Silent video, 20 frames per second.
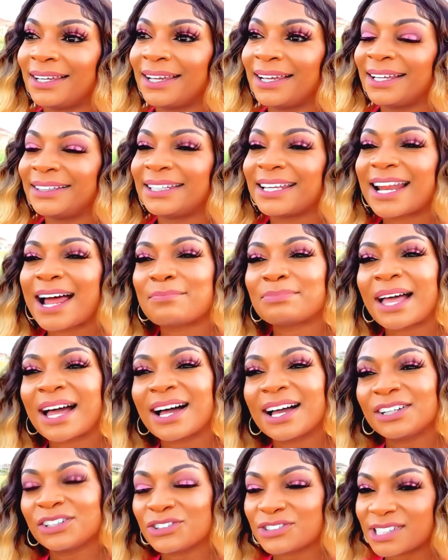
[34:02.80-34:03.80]
that I'm
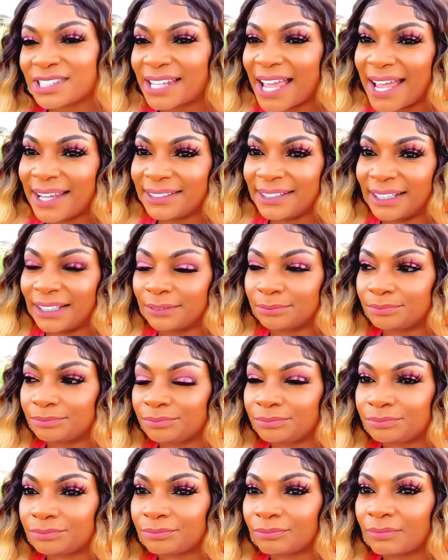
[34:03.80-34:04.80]
not understanding?
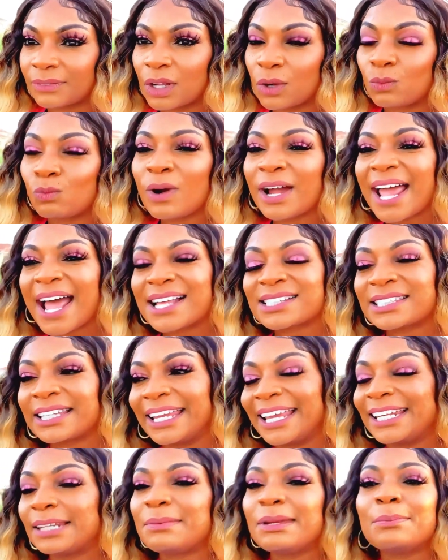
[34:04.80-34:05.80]
What has the
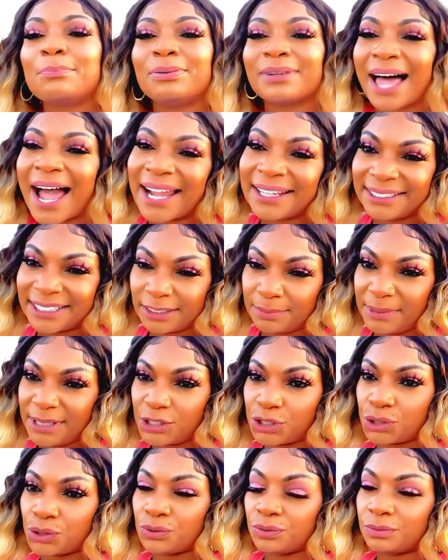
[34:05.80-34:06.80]
enemy blinded me
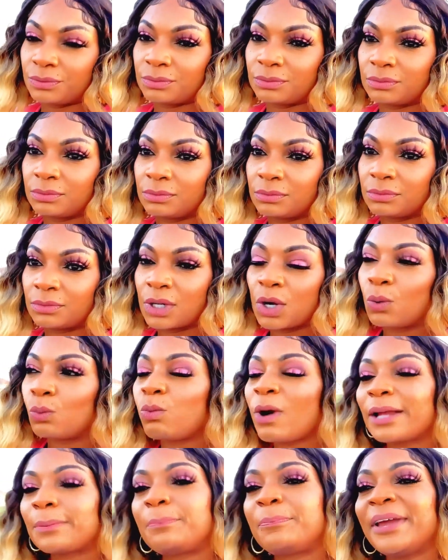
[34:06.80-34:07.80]
to?
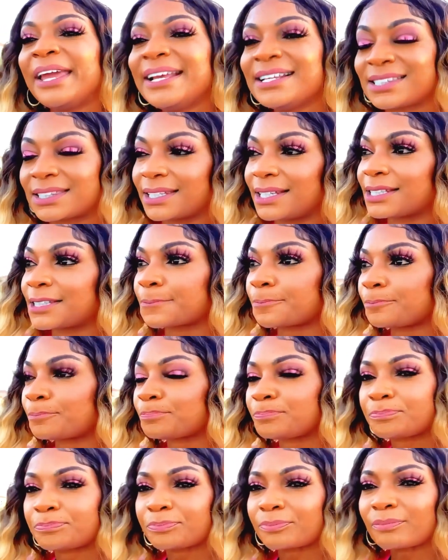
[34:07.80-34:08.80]
What pieces
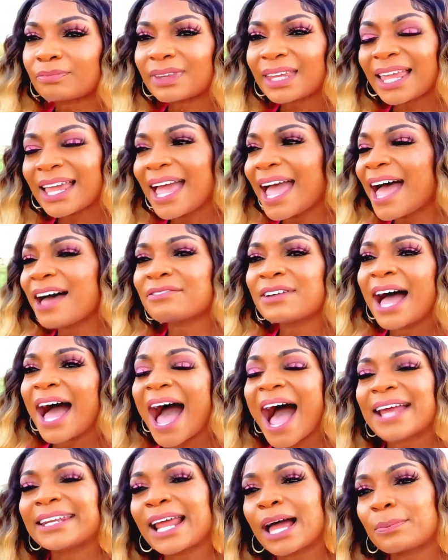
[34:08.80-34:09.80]
have
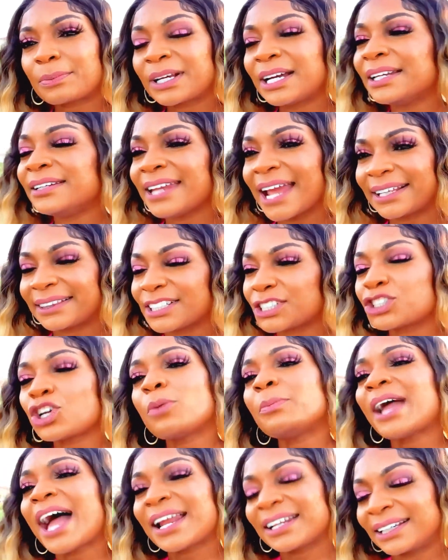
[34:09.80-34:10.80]
I not connected? Show
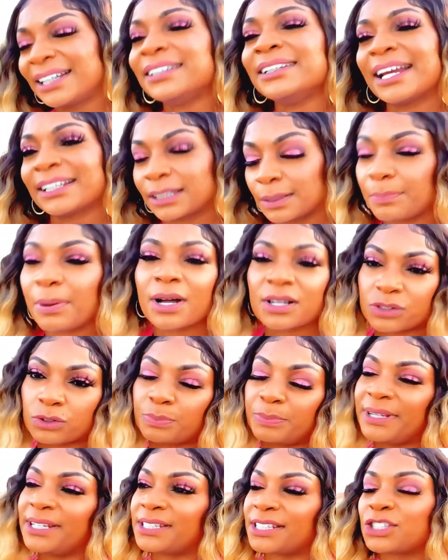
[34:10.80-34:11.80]
me how to connect the puzzle
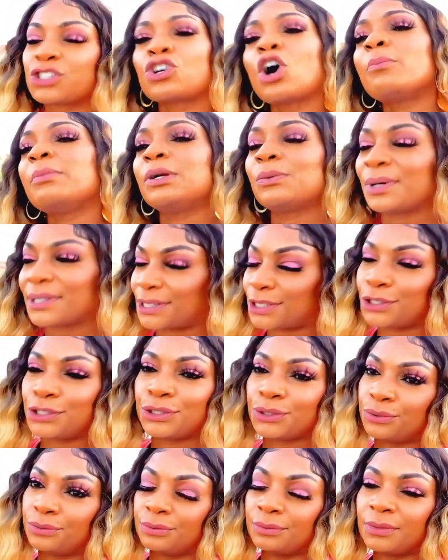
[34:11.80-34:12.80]
pieces. Show me what to
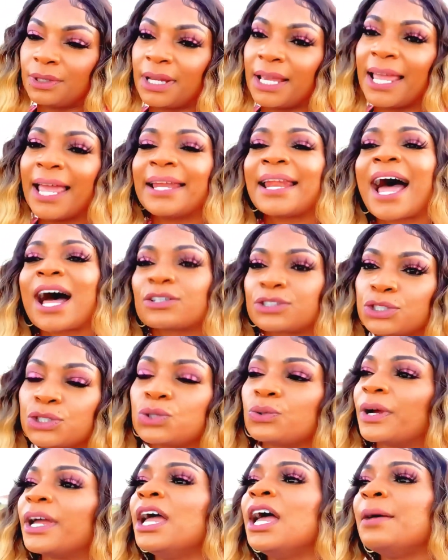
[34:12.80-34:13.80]
do and how to
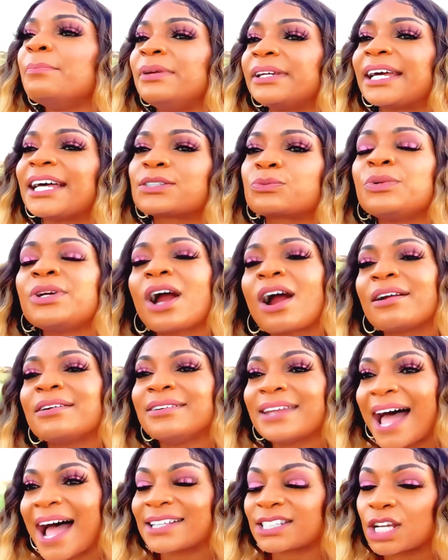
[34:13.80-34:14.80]
do it, because we are
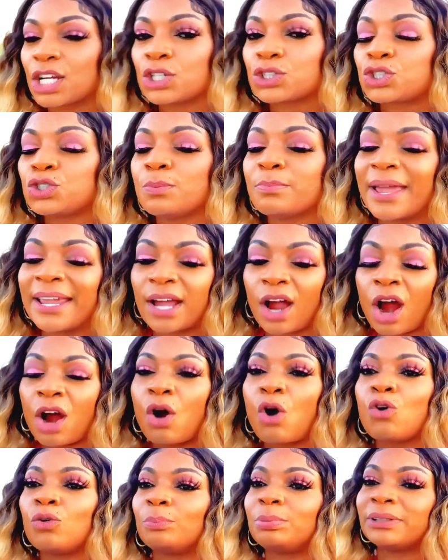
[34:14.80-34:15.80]
not to make our
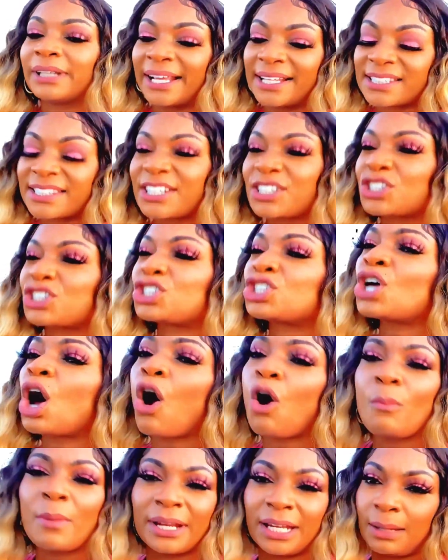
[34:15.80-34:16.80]
own plans. There's
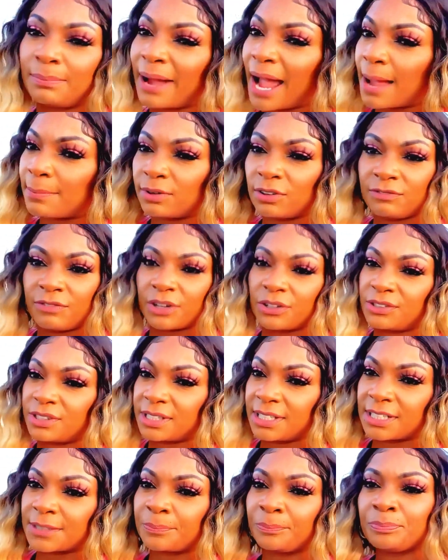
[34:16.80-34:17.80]
so many Bible
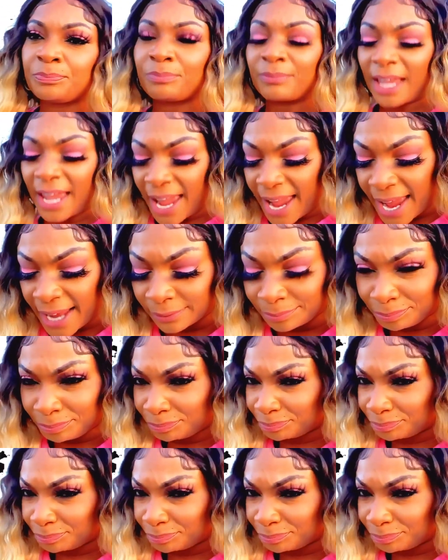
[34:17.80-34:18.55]
verses, and